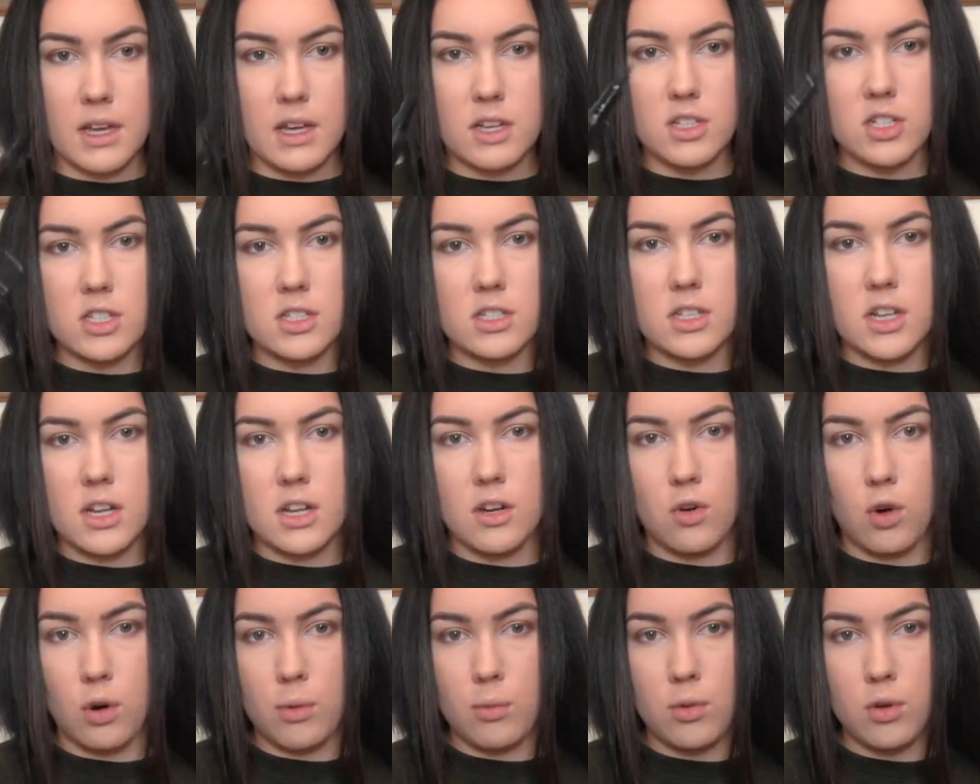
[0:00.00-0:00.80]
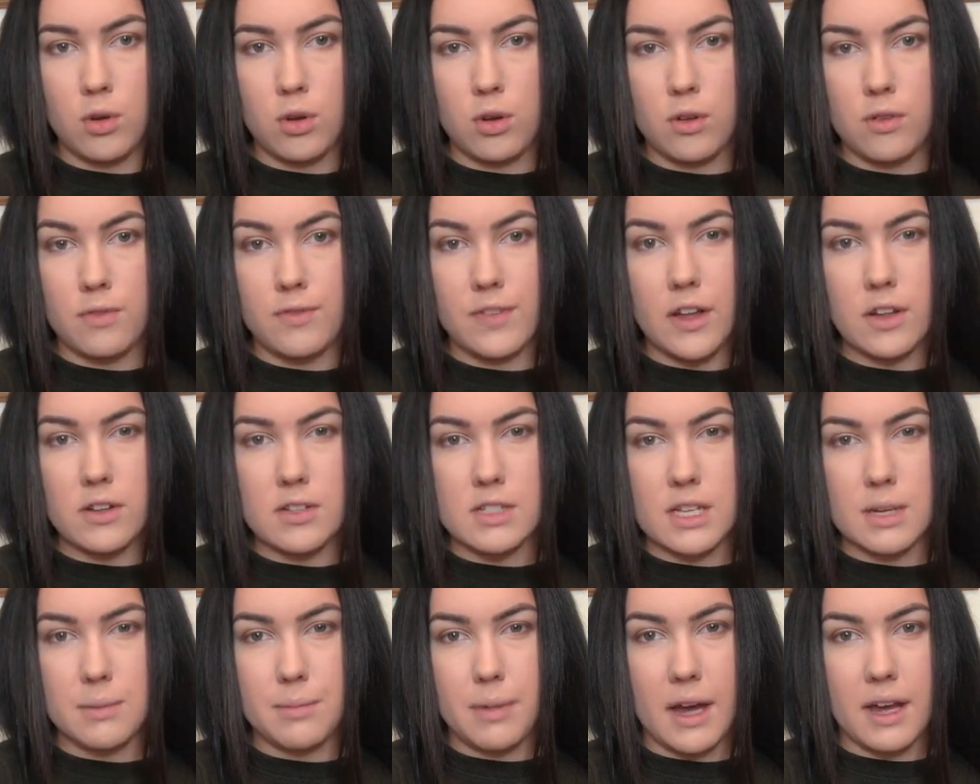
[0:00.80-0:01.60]
It's just a normal
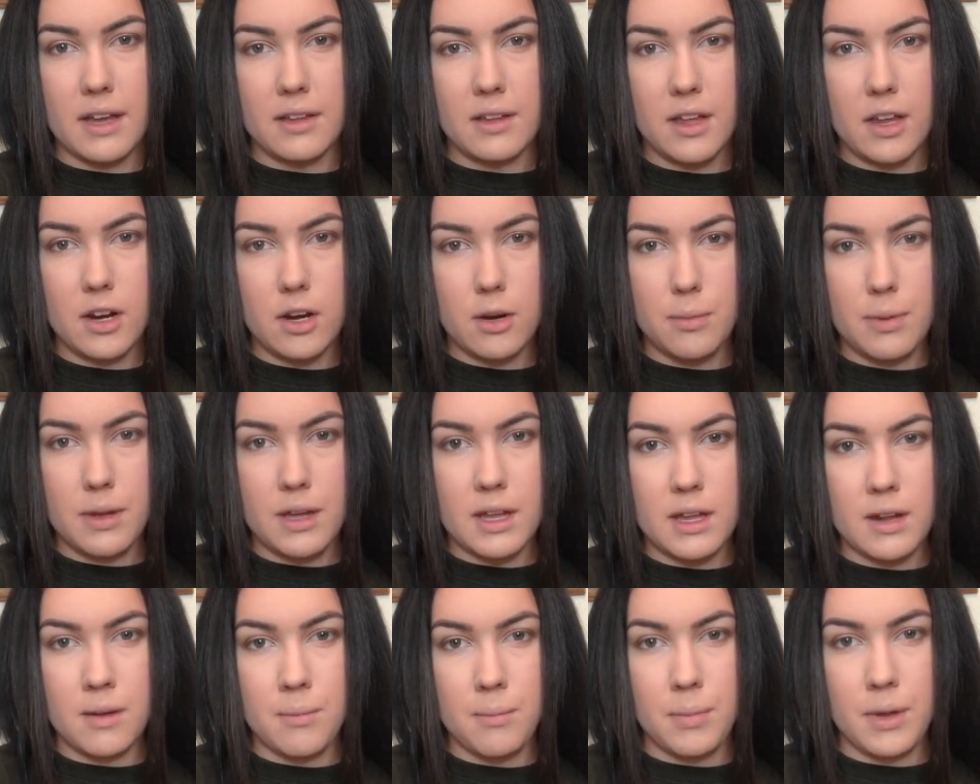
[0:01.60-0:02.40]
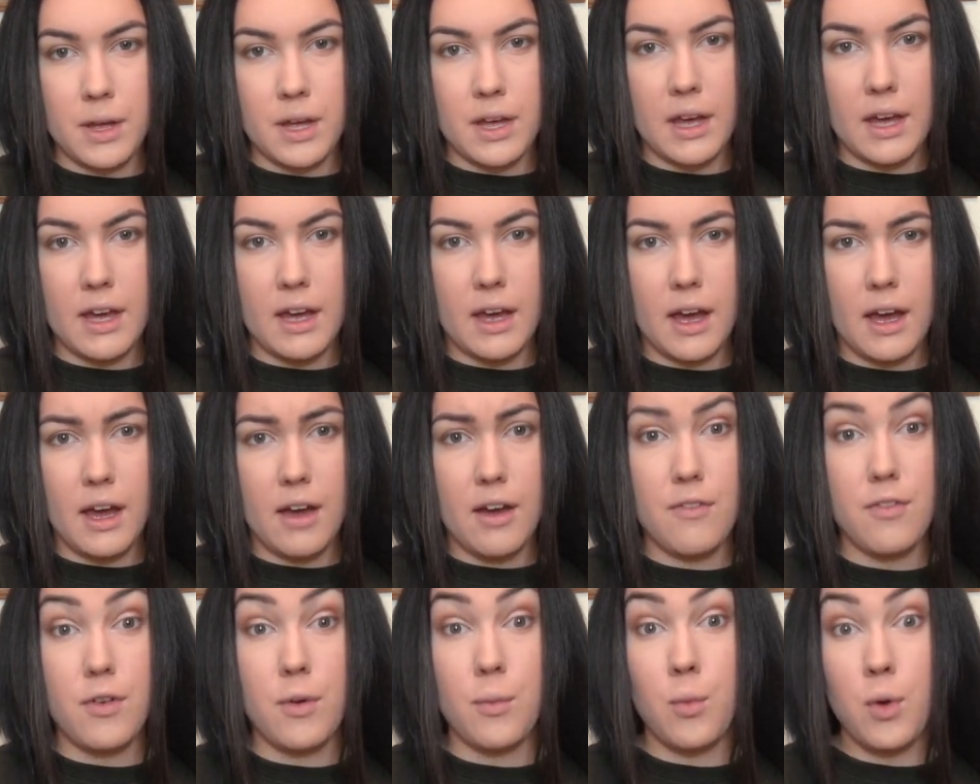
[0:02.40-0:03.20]
felt tip eyeliner pen, but
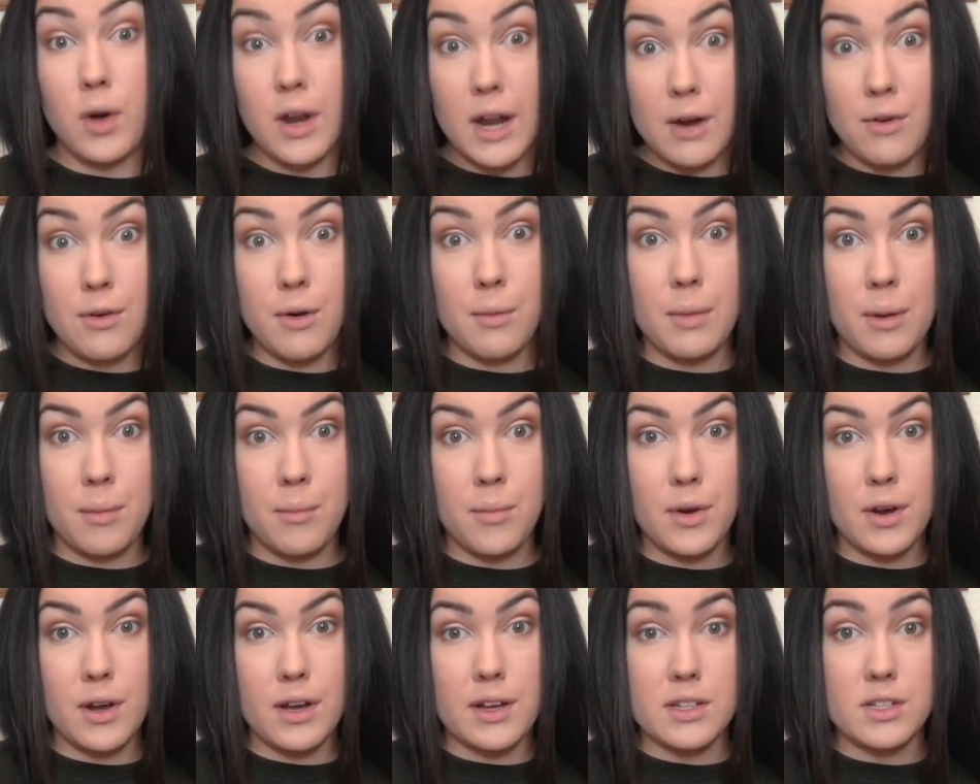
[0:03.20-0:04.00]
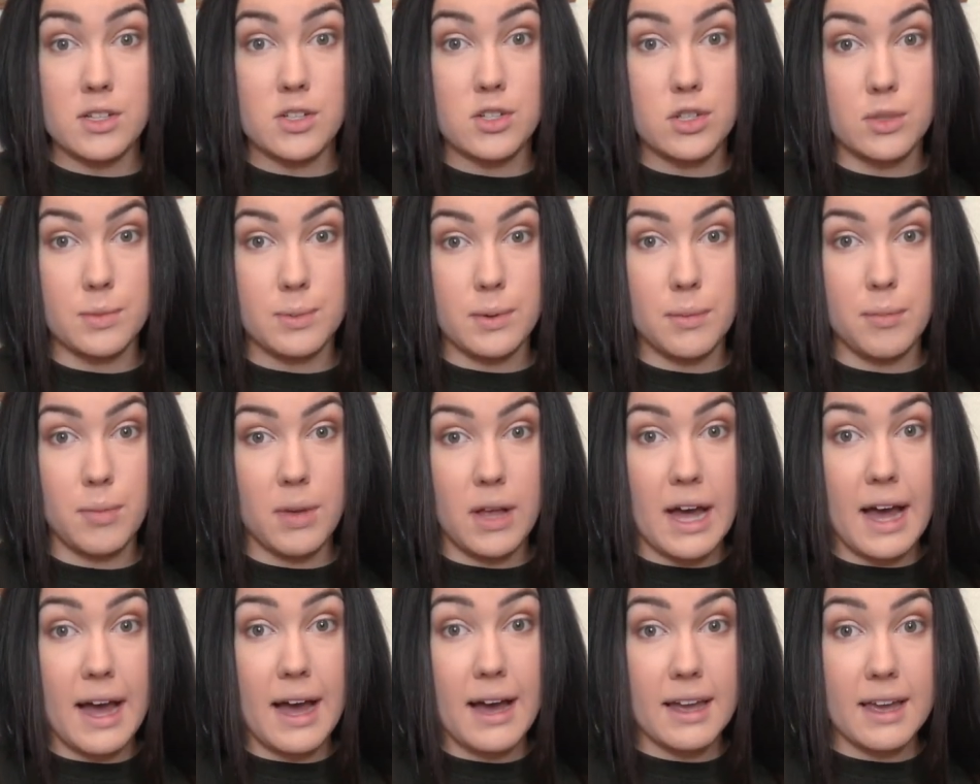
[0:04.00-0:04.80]
from what I remember, it's super
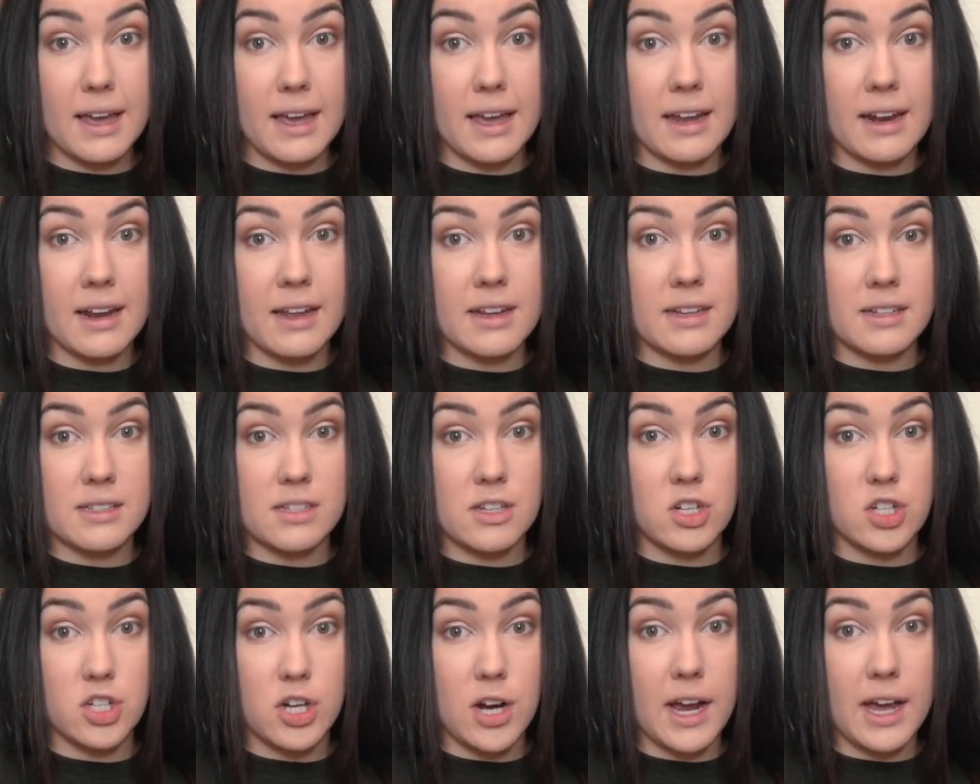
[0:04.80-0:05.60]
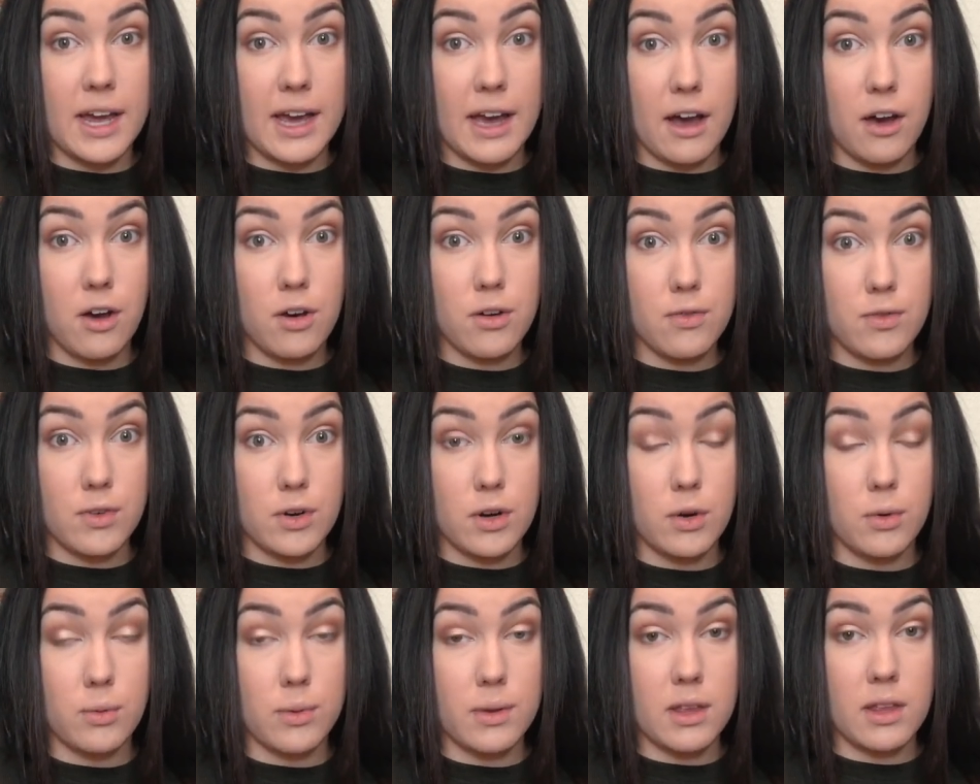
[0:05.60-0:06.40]
black and it doesn't dry out
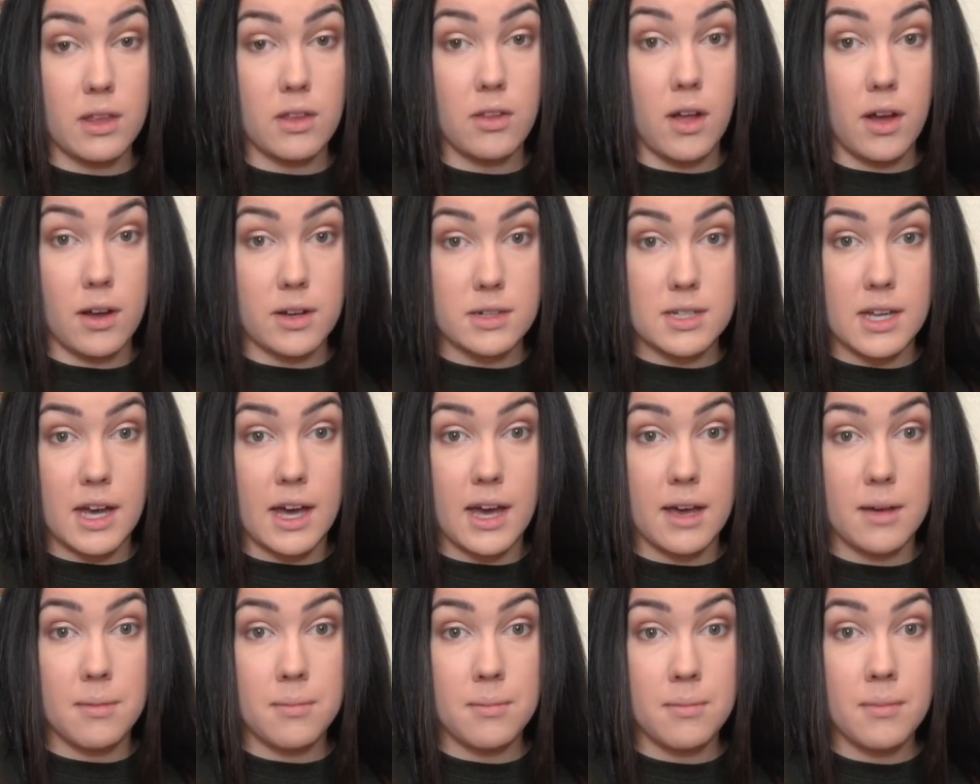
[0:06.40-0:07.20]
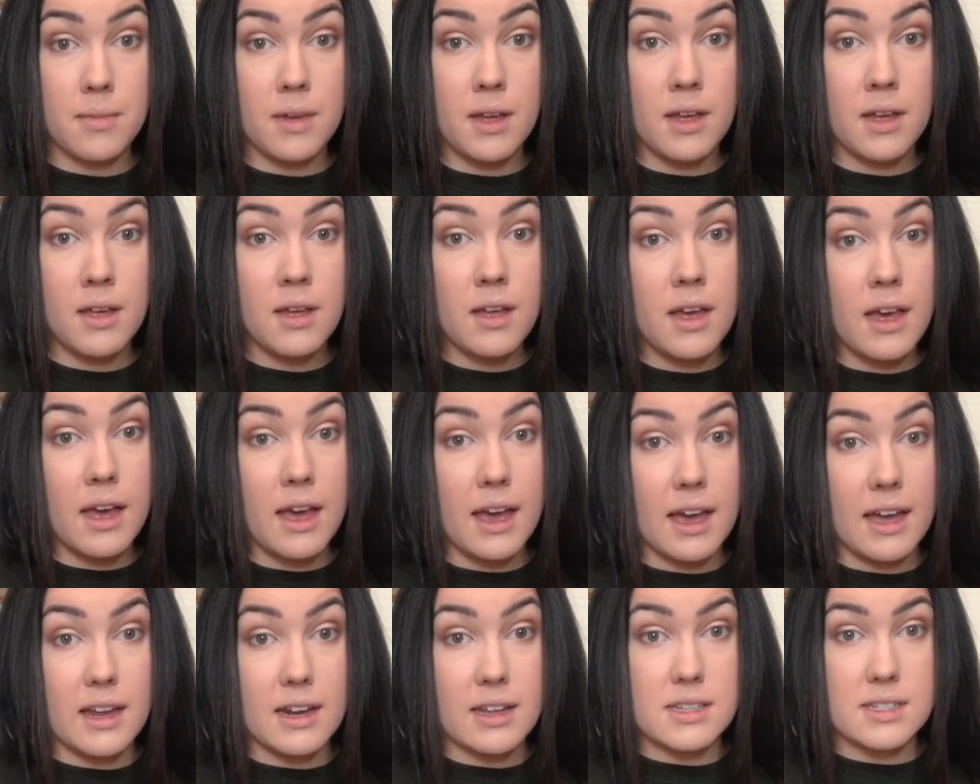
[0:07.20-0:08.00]
for a really long time,
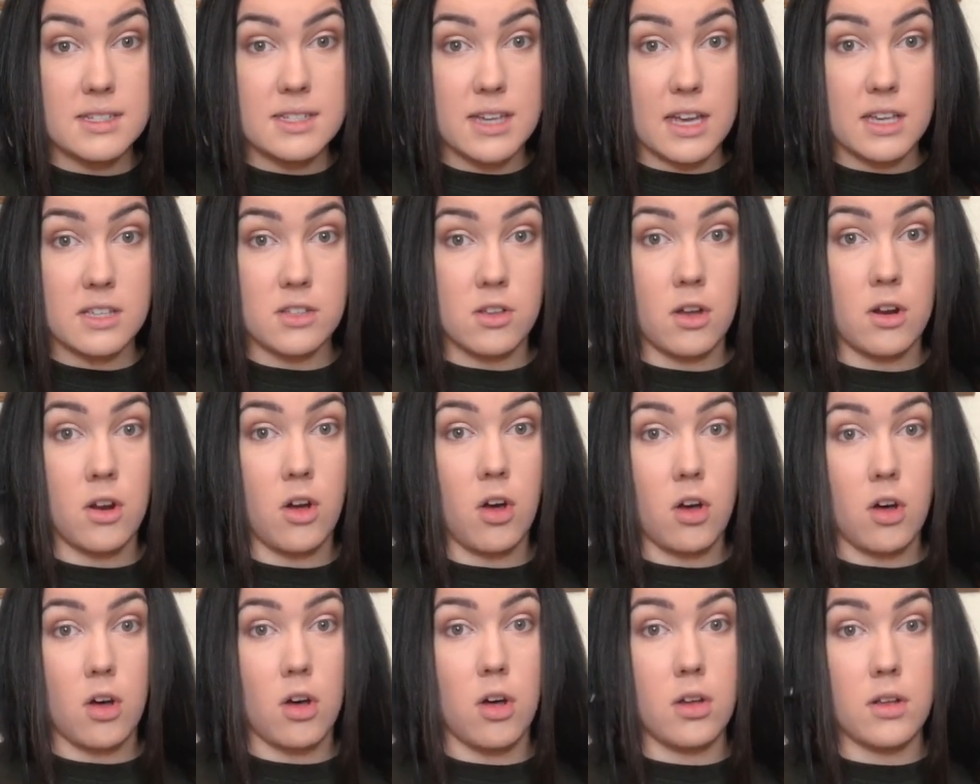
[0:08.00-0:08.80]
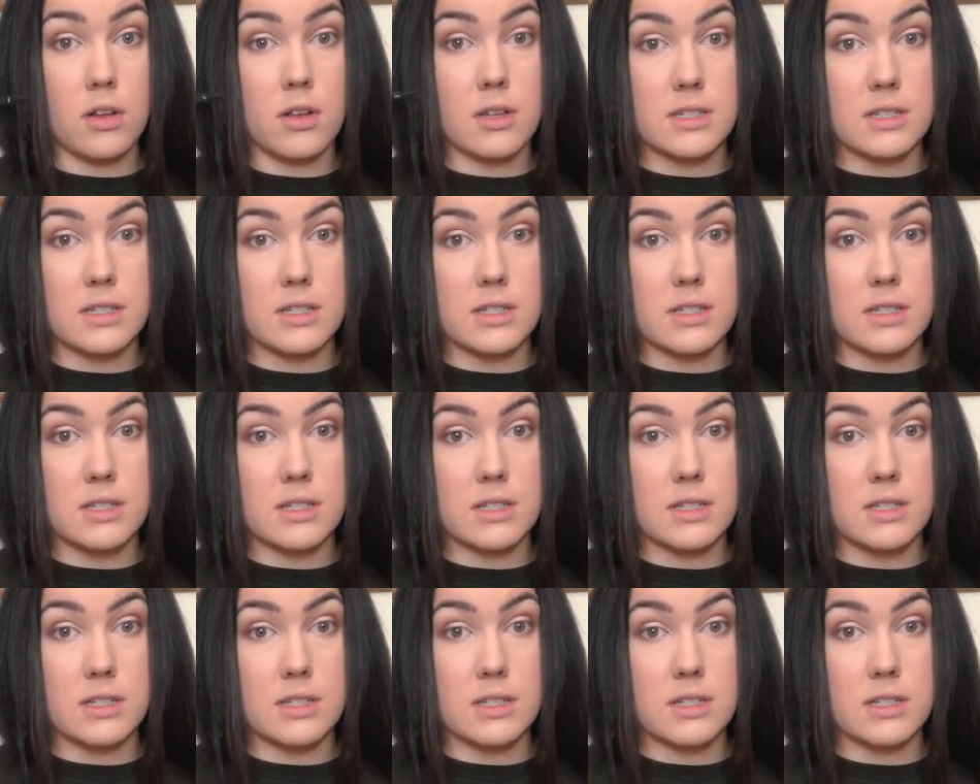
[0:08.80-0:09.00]
and it stays on all